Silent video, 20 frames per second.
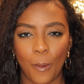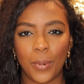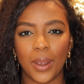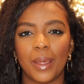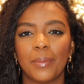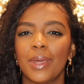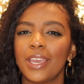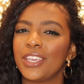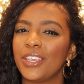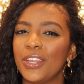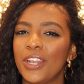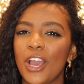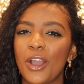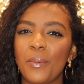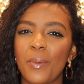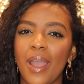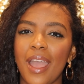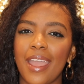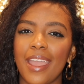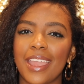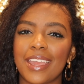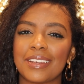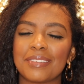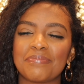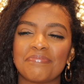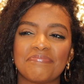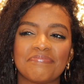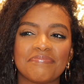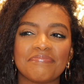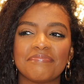But I'm like, you know
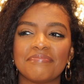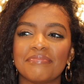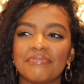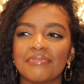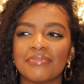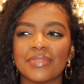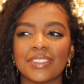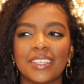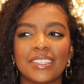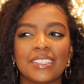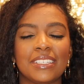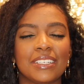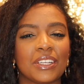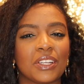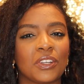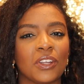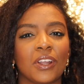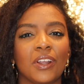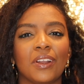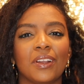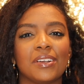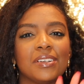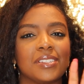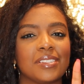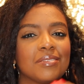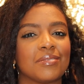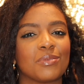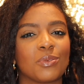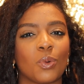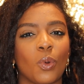what,
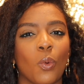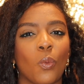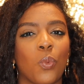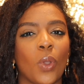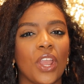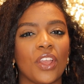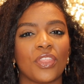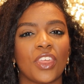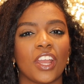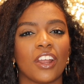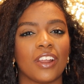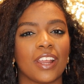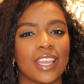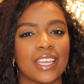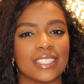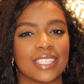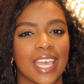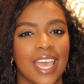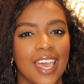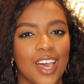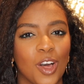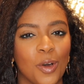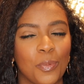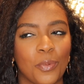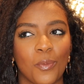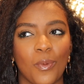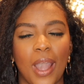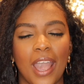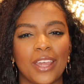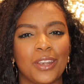girl, where there is
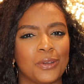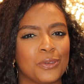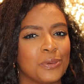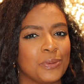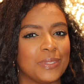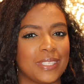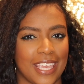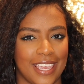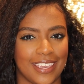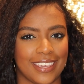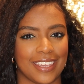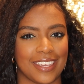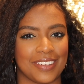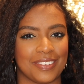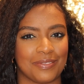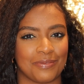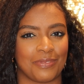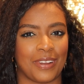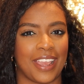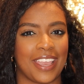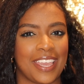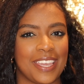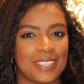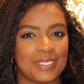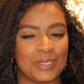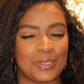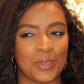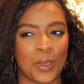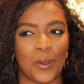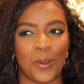help, why don't you take it,
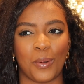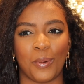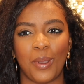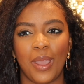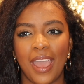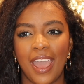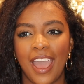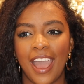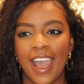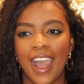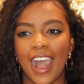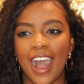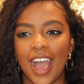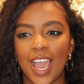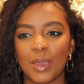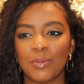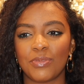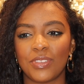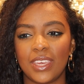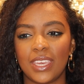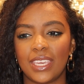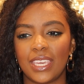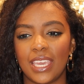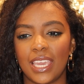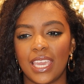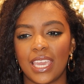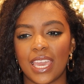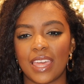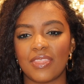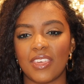right? So I'm
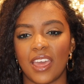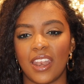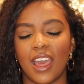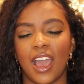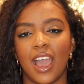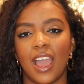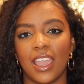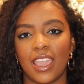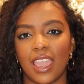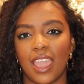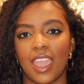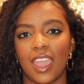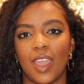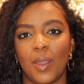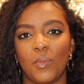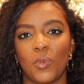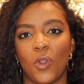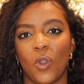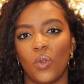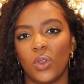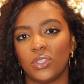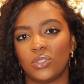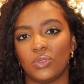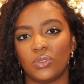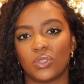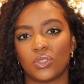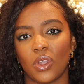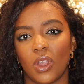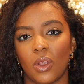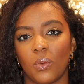thinking that I am going
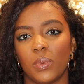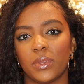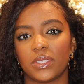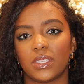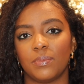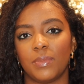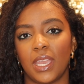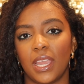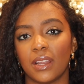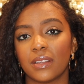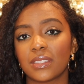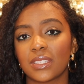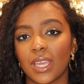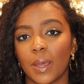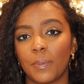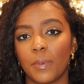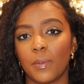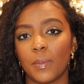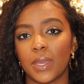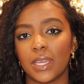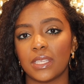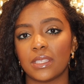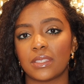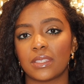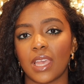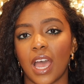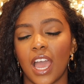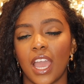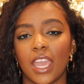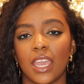to start with some hair
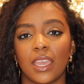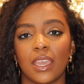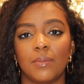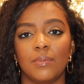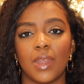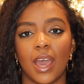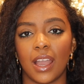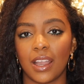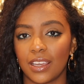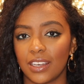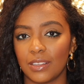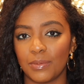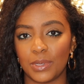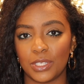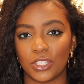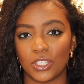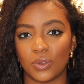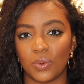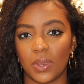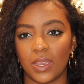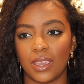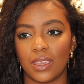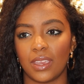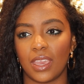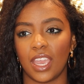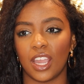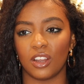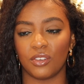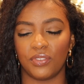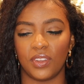supplements. I am not going to be
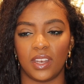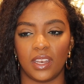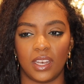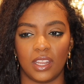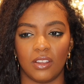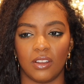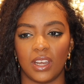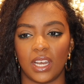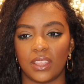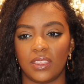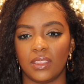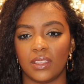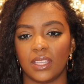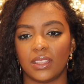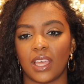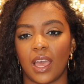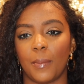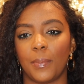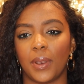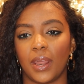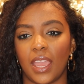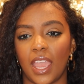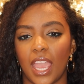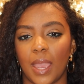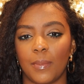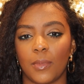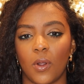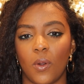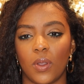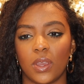doing Hairfinity or anything like that, but I
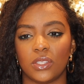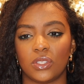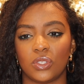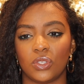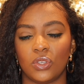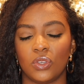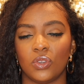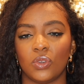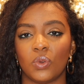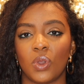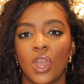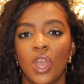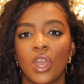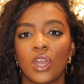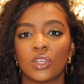am going to